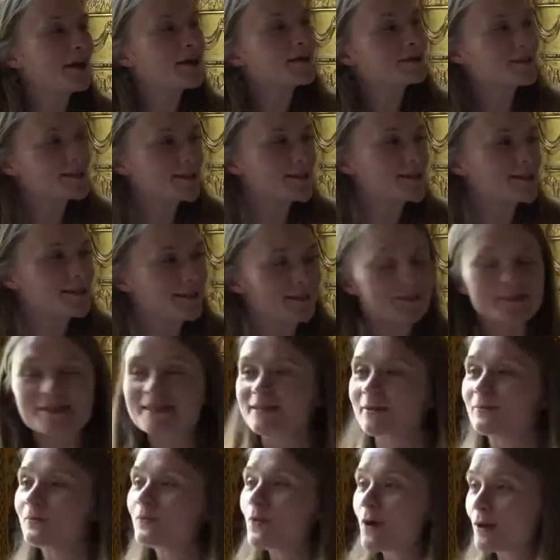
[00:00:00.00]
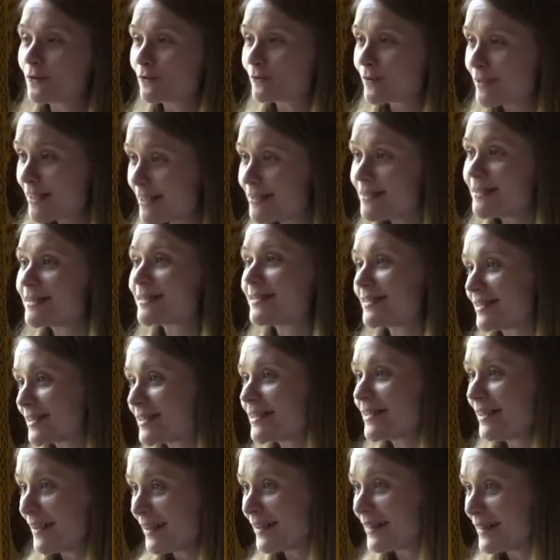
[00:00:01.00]
Lawrence seems somewhat
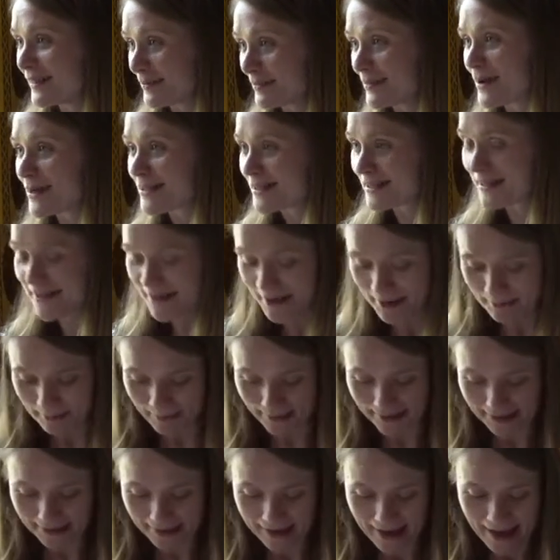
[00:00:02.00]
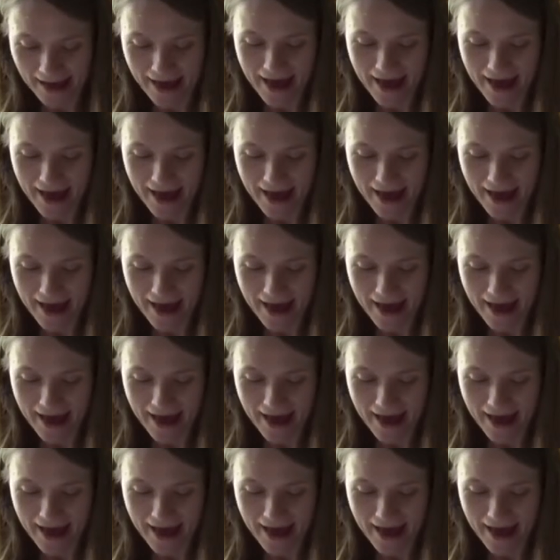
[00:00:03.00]
redundant in the present company.